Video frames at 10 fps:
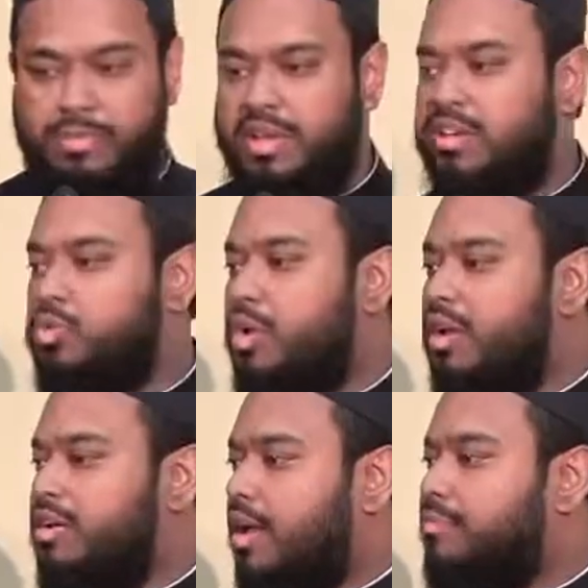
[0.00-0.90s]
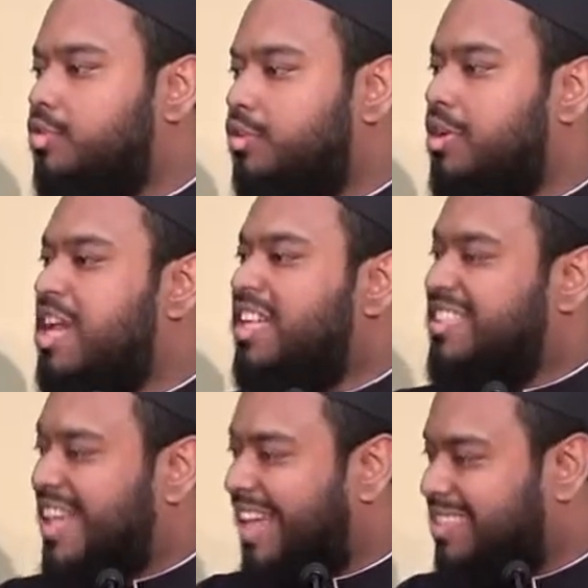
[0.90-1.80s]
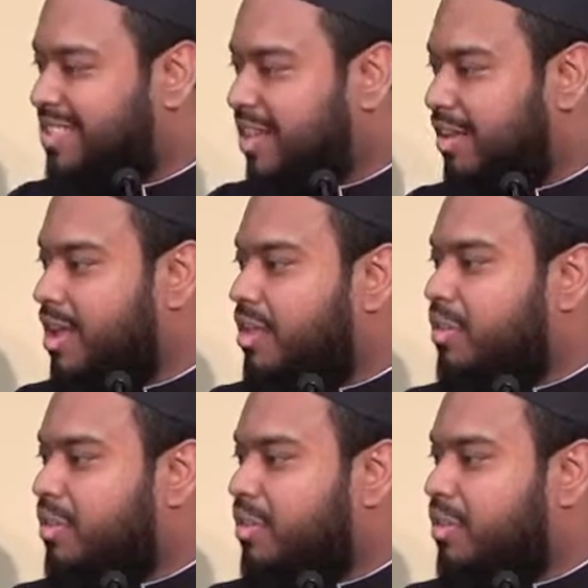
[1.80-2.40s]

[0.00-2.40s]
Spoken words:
Because when it comes to testing